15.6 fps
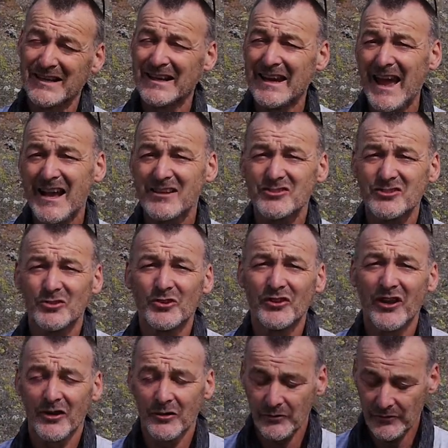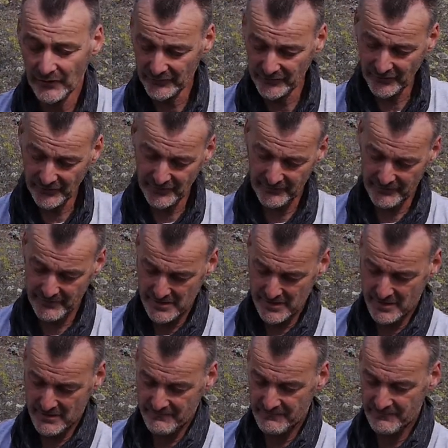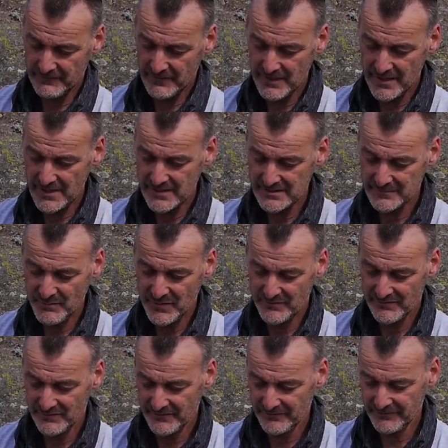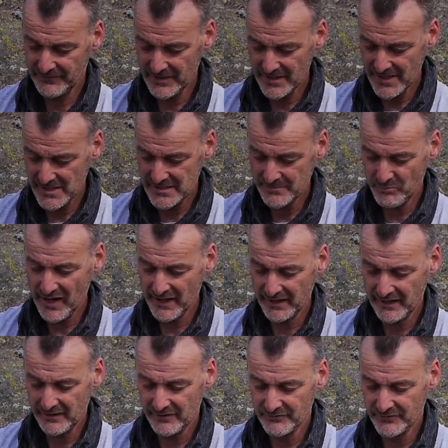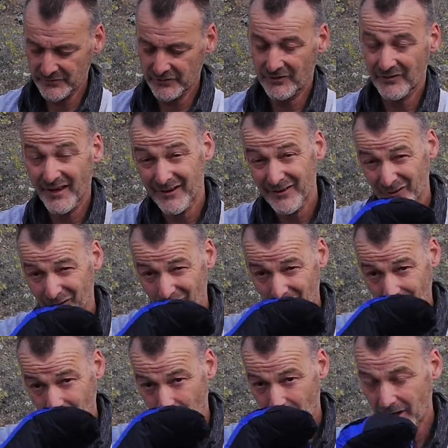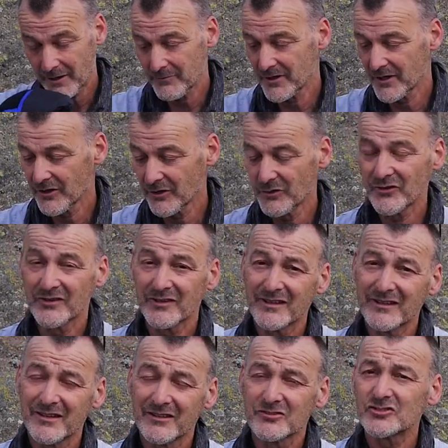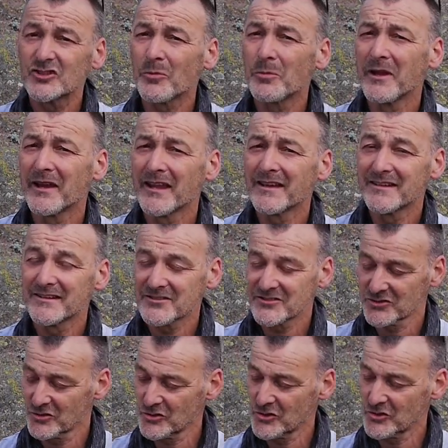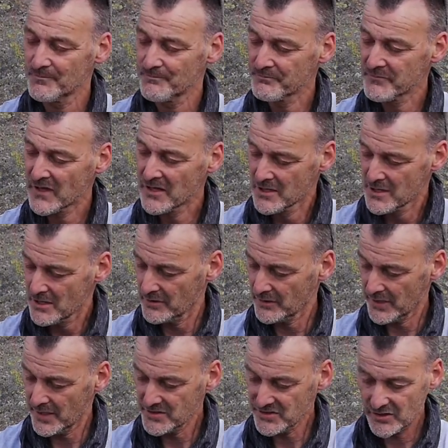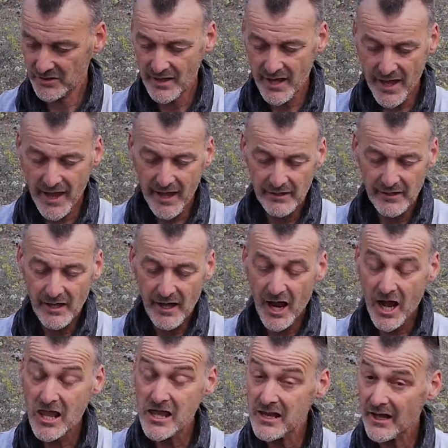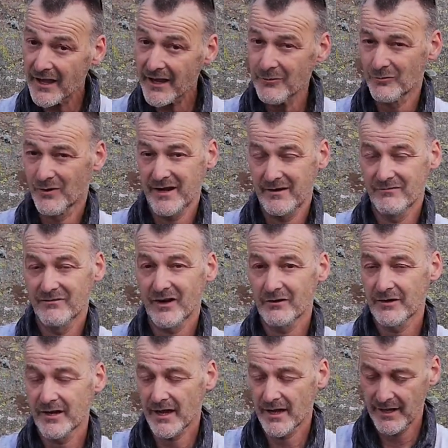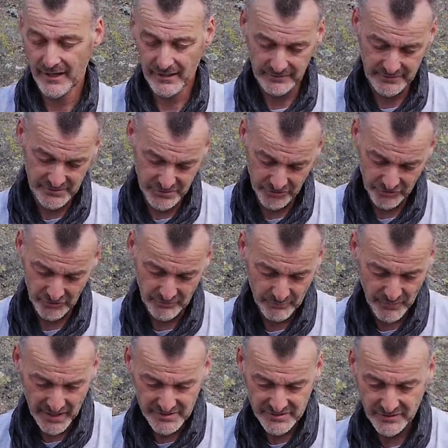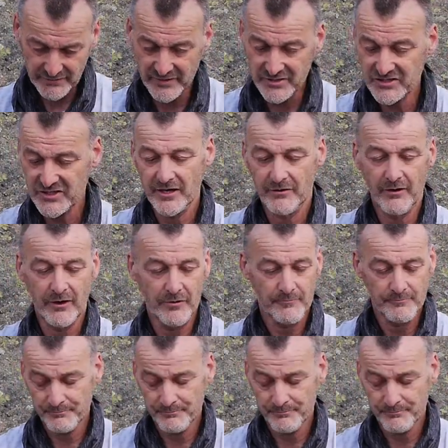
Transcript: you get a sore nose. So the fleece backing on the top there is just to wipe your nose and stop it getting sore. Okay, so they're a lightweight, very high altitude mitt, the Xero.